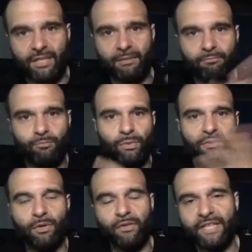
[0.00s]
with
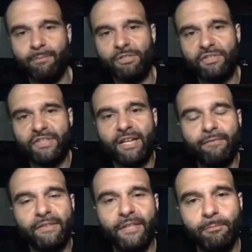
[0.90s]
all the images and
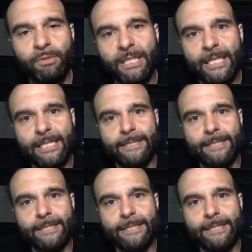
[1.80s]
everything put on it?